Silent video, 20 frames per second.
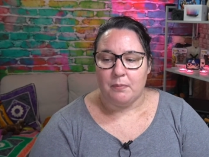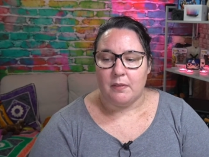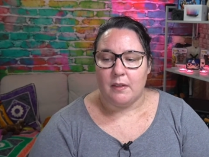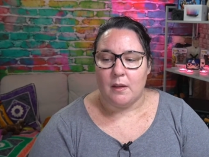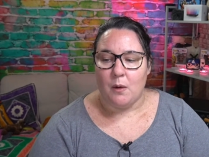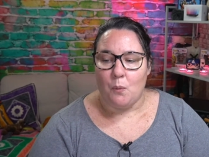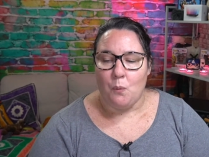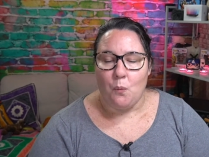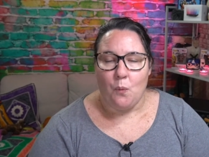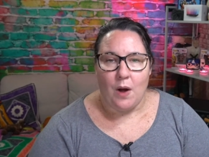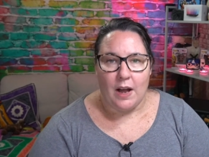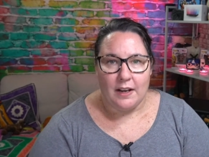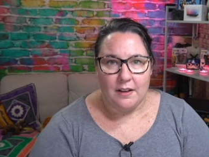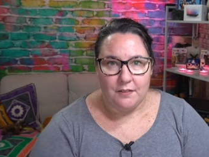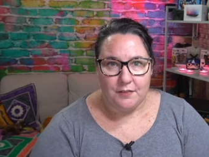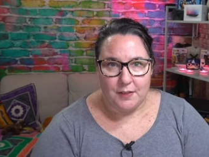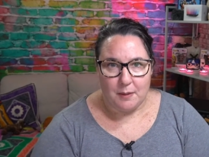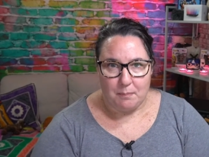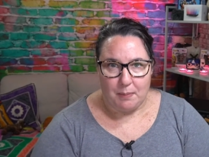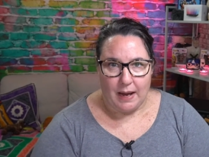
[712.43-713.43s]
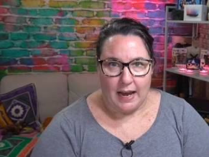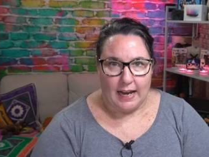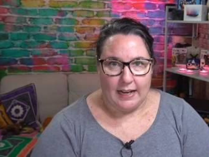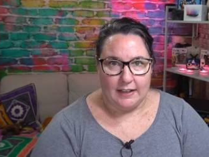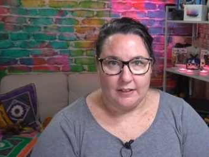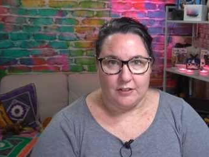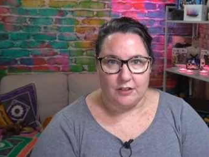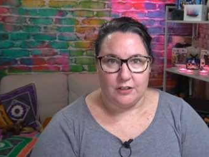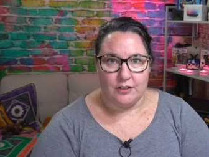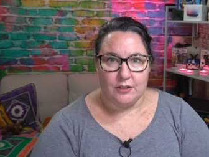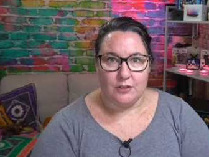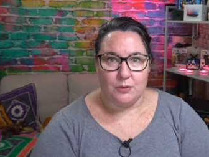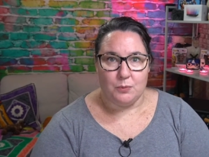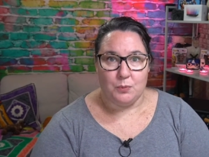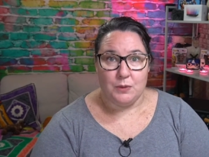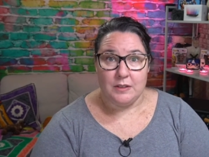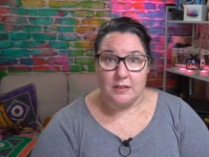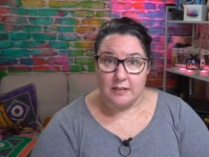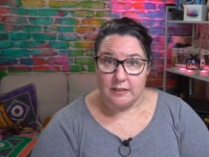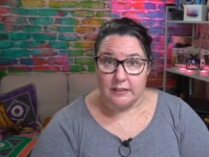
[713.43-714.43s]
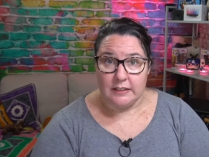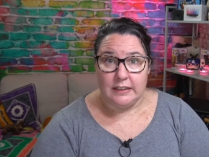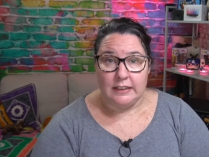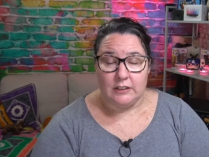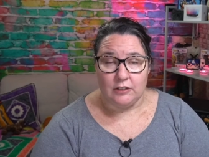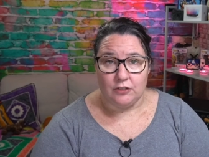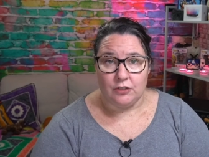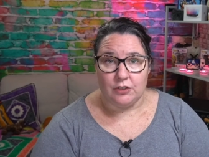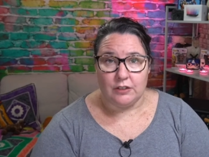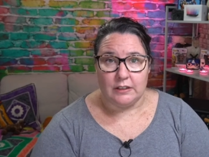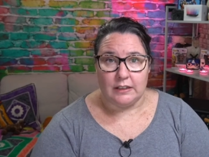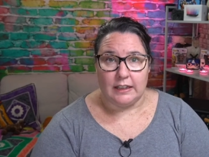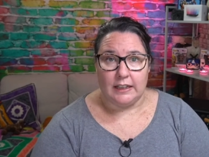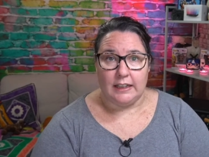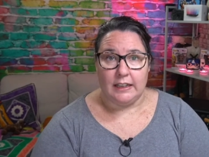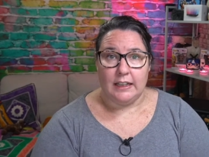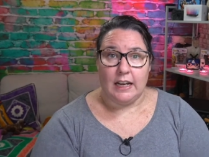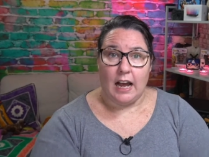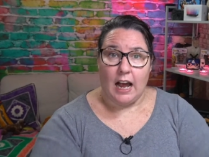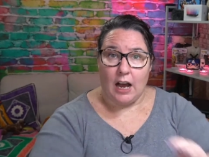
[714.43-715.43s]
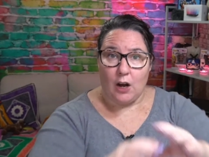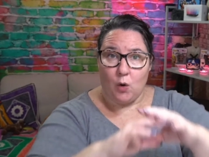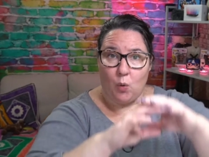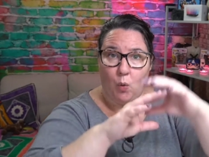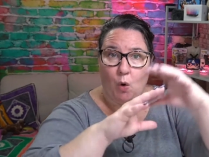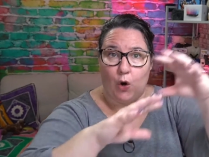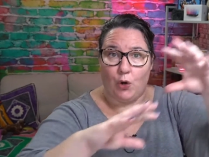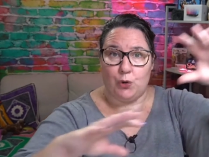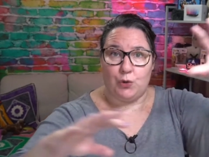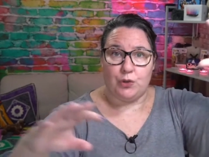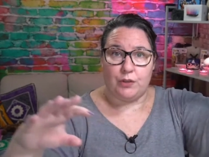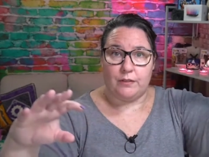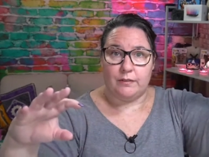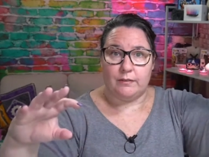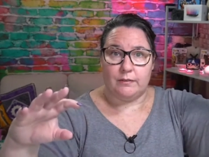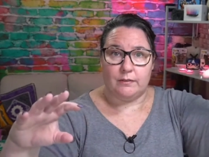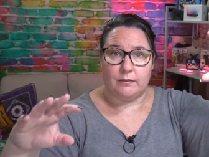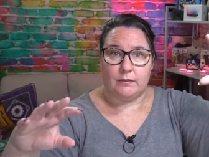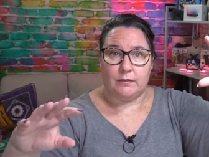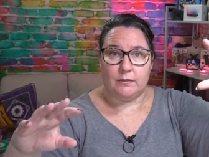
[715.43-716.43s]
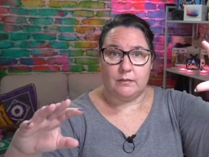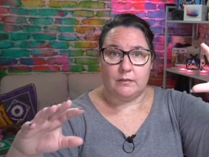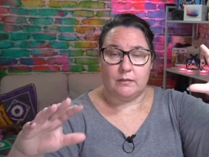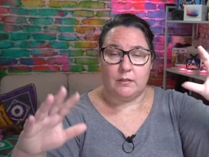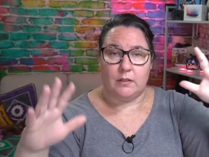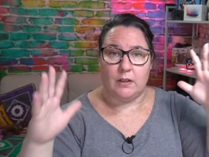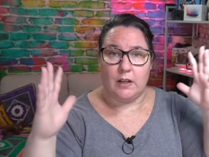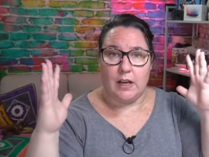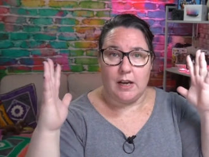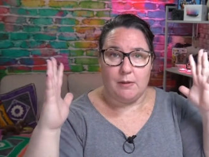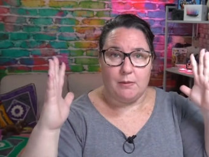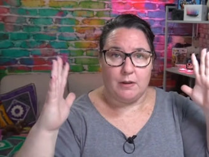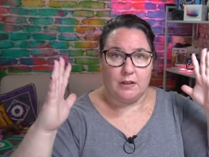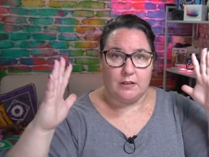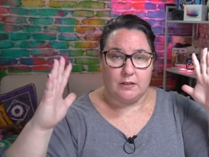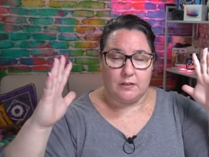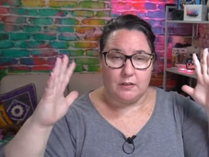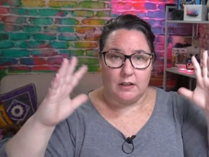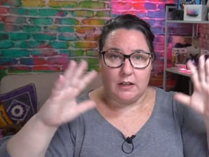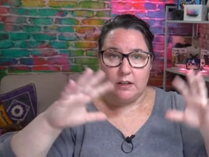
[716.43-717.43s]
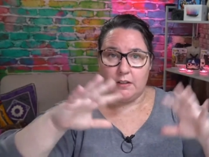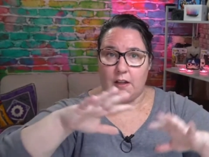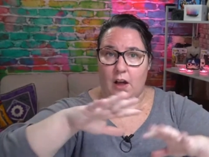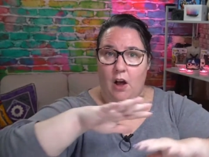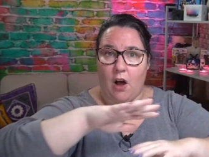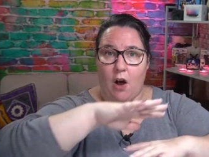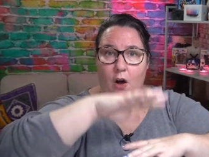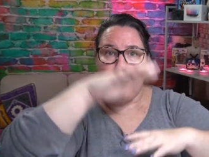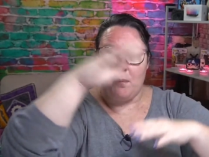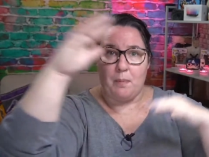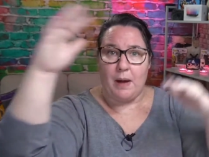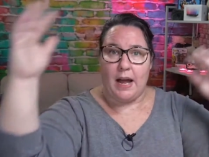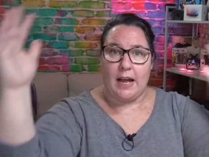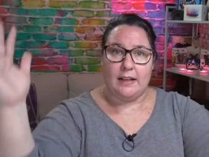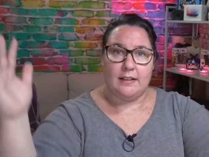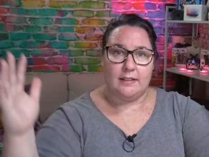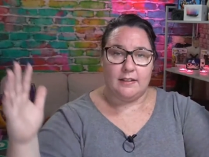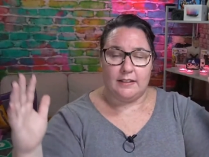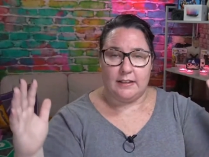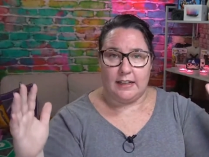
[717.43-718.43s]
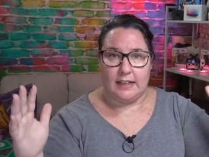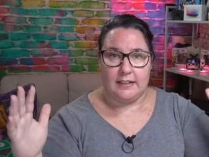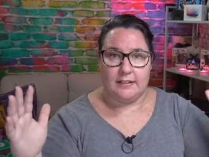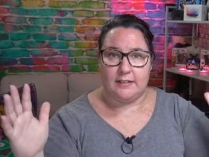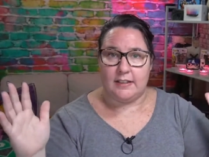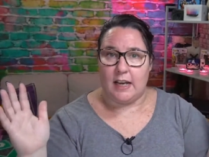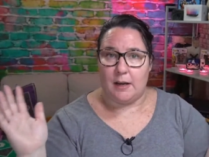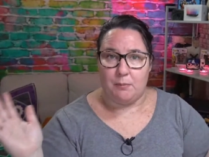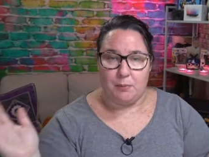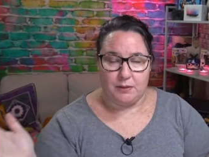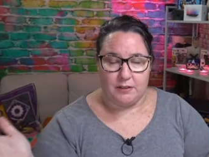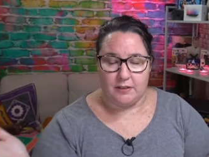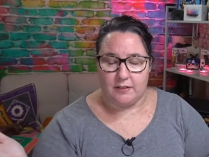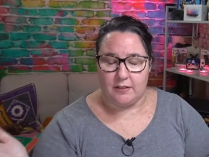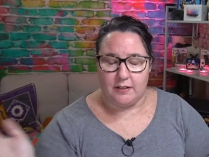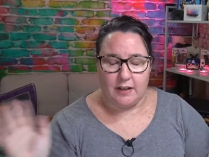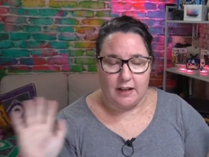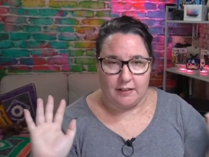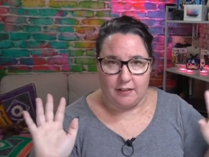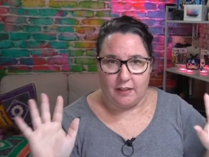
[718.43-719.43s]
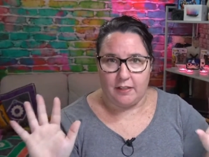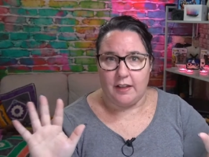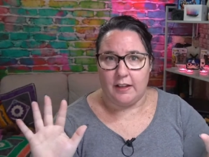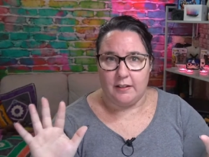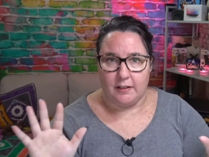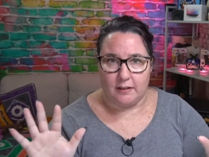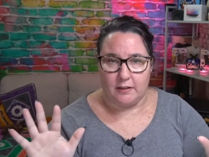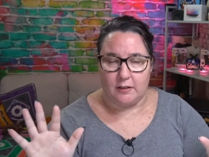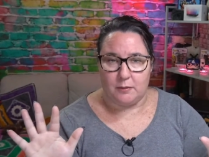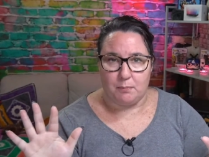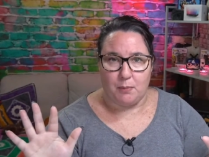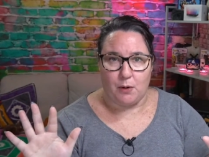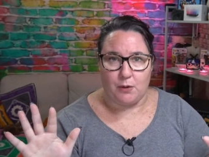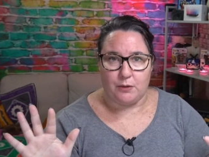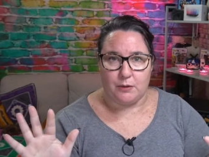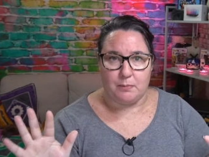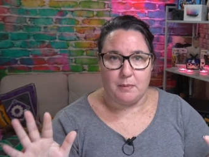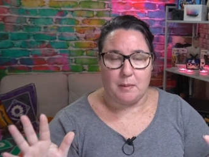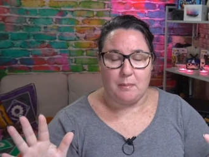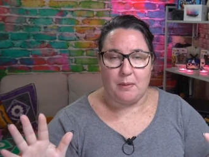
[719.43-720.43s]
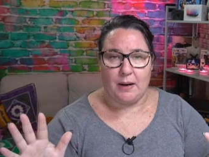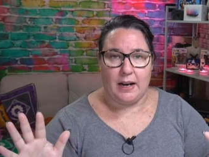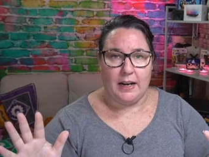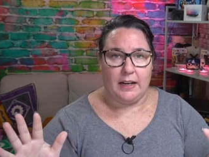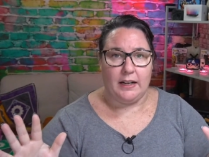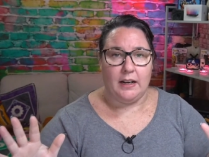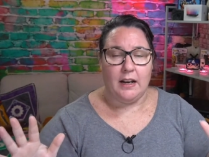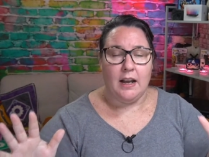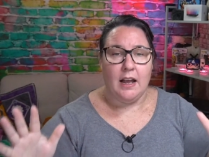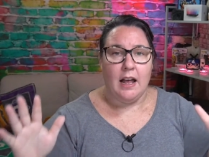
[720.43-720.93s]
One of the pages was literally a quote. It was the whole patterns in landscape, which is another thing that just boggles my brain.